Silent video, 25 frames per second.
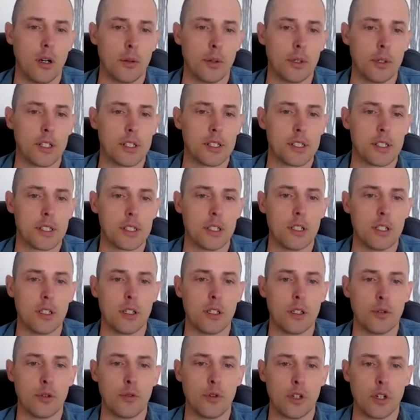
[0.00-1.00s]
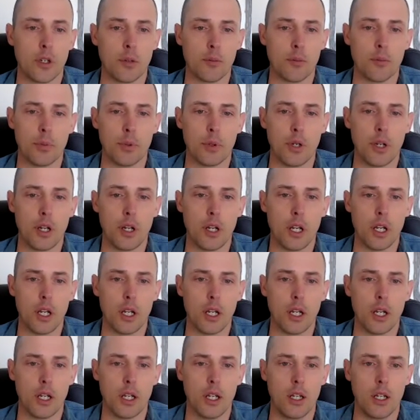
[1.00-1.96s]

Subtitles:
want to see if you can put it